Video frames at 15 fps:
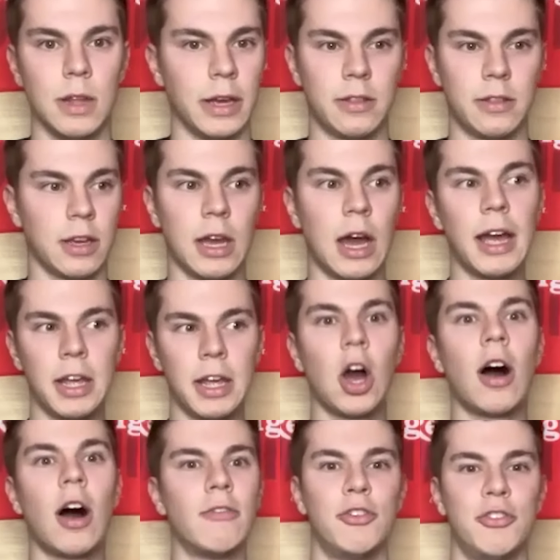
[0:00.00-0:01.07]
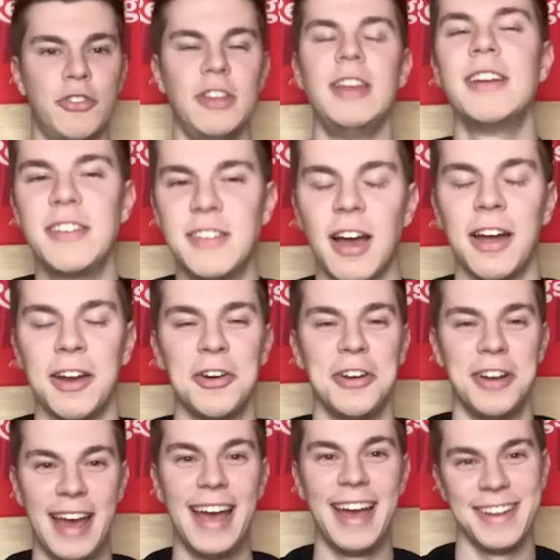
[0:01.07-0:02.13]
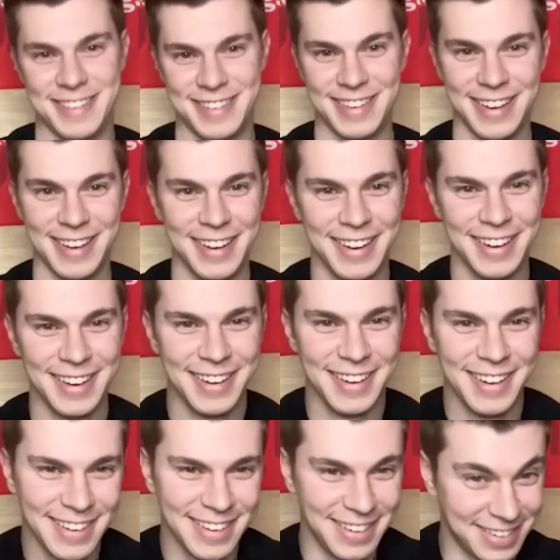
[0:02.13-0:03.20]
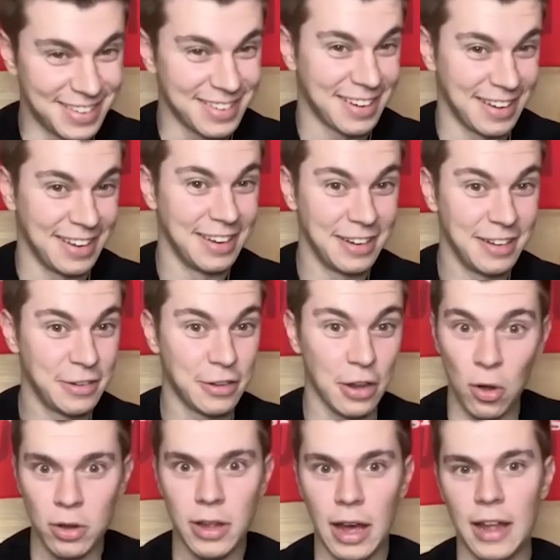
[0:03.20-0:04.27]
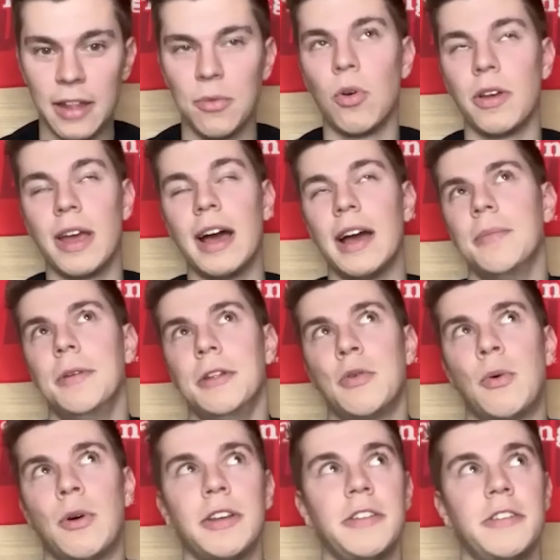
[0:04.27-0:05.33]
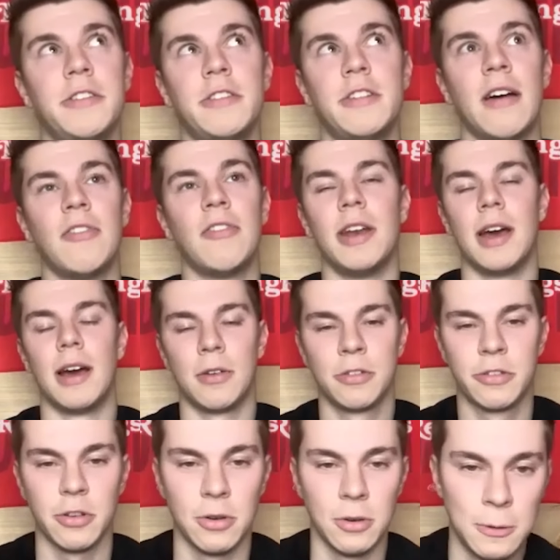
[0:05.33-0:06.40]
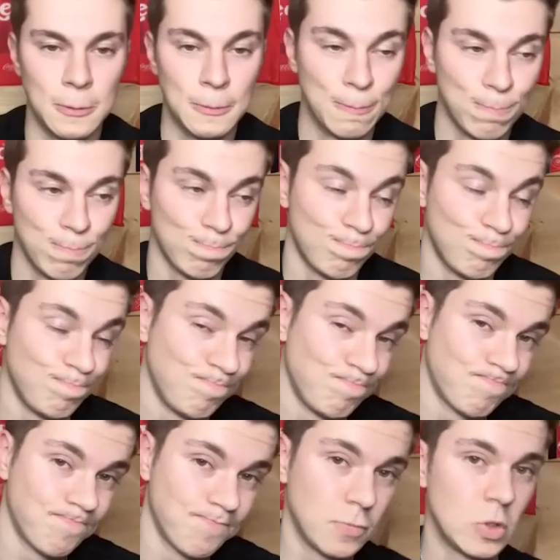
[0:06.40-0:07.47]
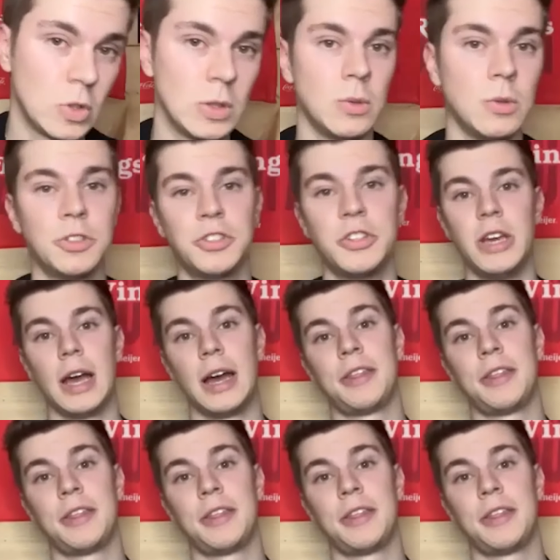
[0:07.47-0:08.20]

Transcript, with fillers: Like the guy covers the entire net. He's and he's only well, yeah, he'd be twenty-seven now, so we'll see. Good